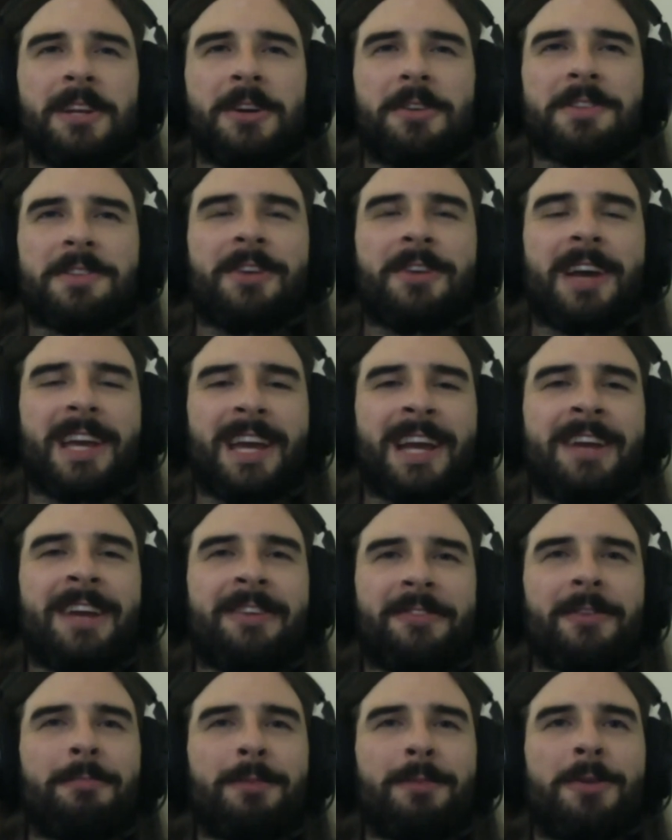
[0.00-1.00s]
So I kind
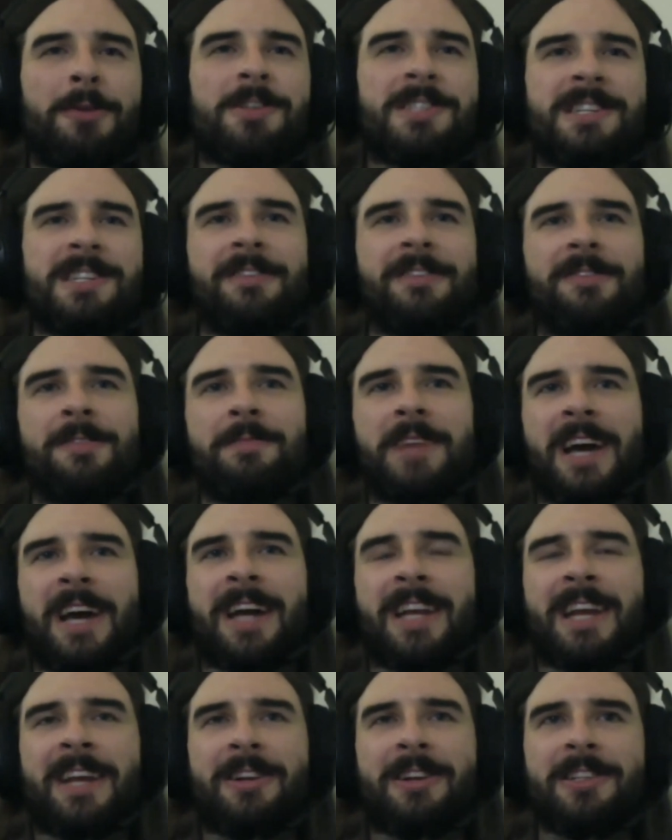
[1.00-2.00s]
of approached it from
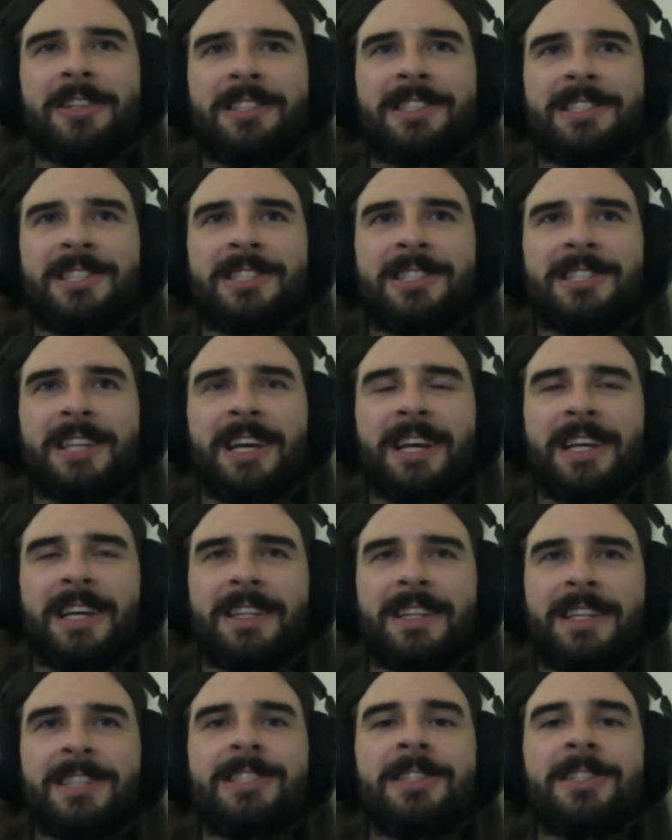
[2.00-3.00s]
that angle. It's just like
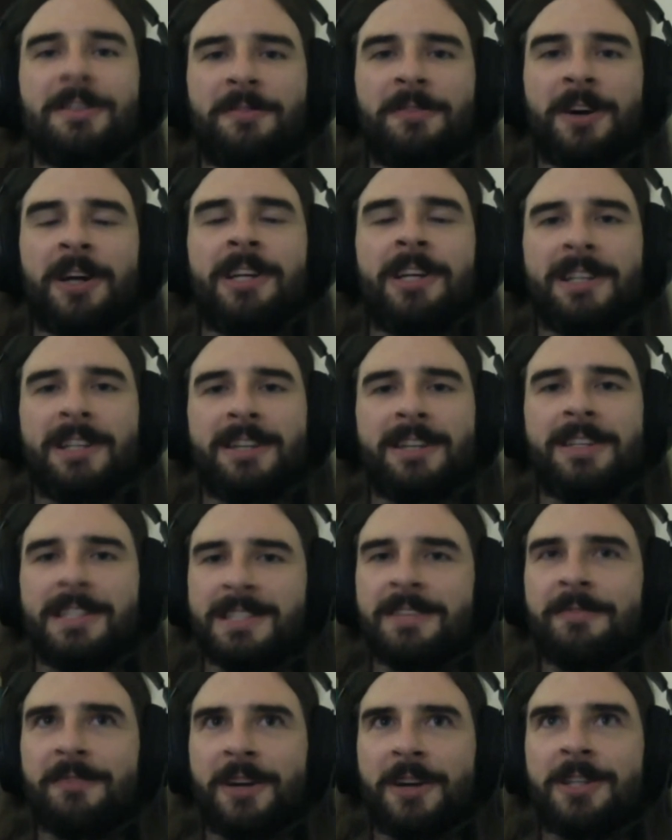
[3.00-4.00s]
this is a fun
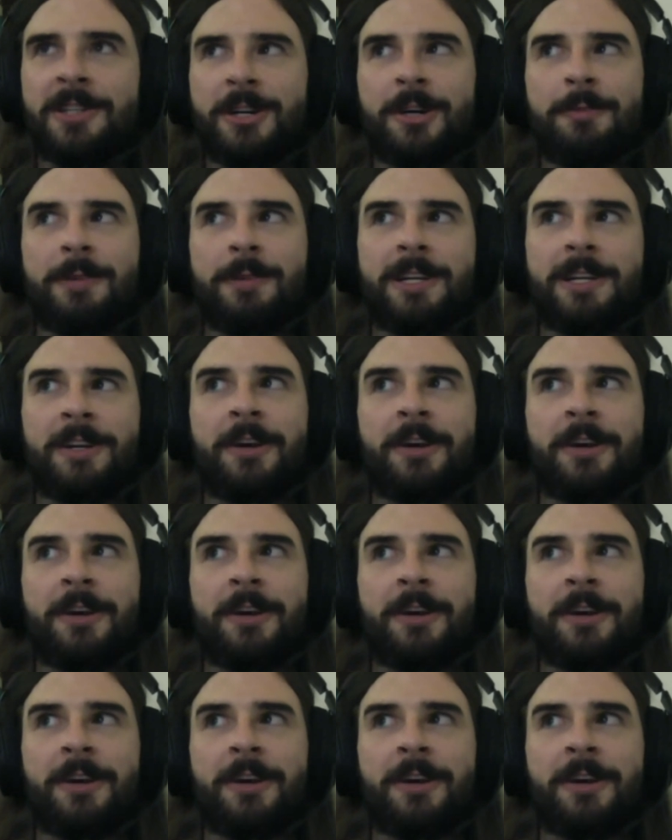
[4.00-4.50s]
tournament.